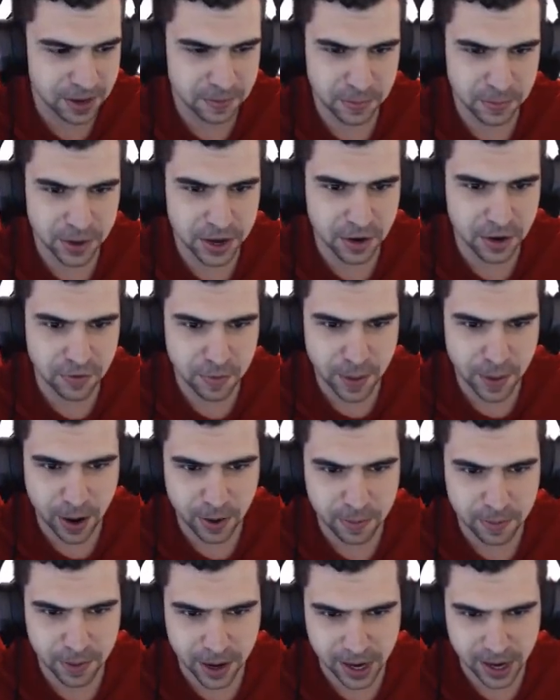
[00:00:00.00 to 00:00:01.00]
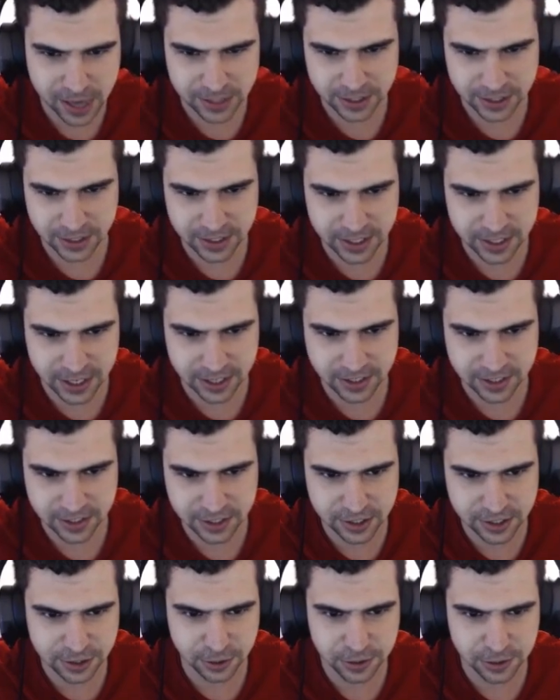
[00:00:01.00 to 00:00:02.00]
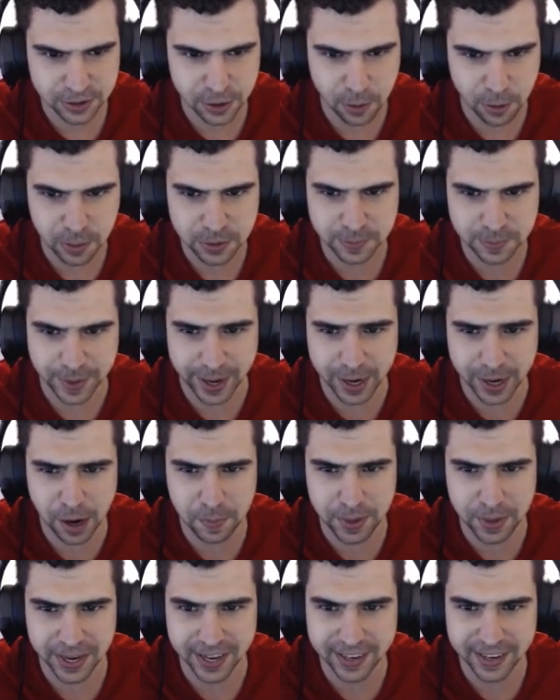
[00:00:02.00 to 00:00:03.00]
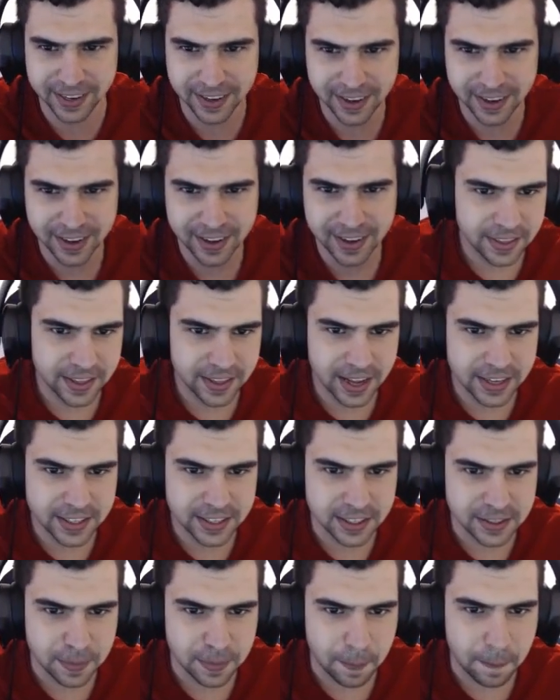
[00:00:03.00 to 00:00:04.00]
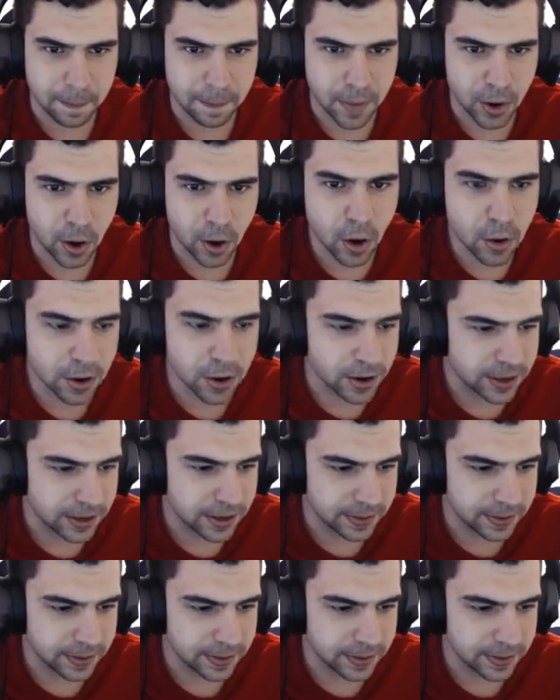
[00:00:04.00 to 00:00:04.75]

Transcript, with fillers: pretty overpowered bug as you can see, since the ult is almost back up again. That shit's broken.